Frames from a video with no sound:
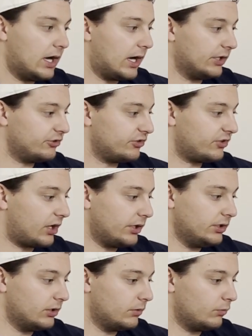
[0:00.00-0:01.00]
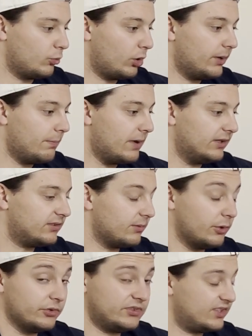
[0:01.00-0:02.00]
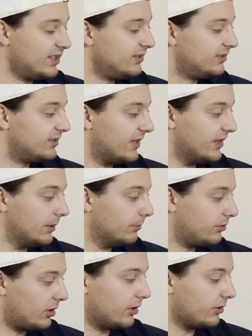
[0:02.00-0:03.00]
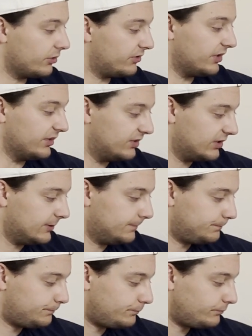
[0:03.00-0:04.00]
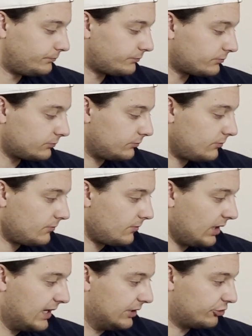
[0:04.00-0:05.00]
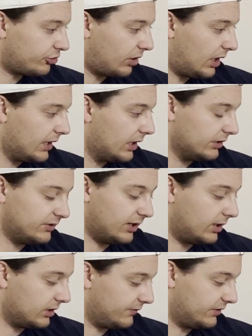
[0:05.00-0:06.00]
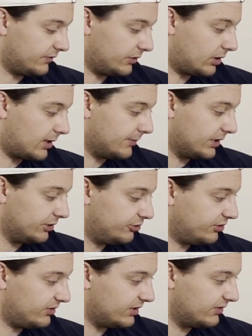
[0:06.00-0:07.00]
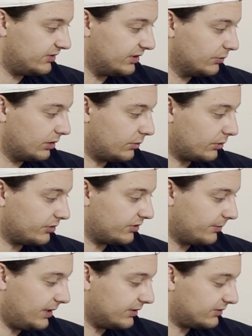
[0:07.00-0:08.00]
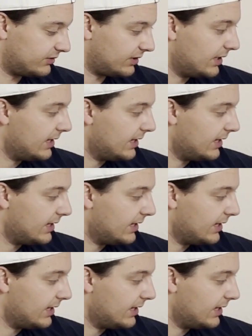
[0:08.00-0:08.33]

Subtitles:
I just thought, what makes the most sense, and then plug those things in and try a ton of different combinations and see what works the best.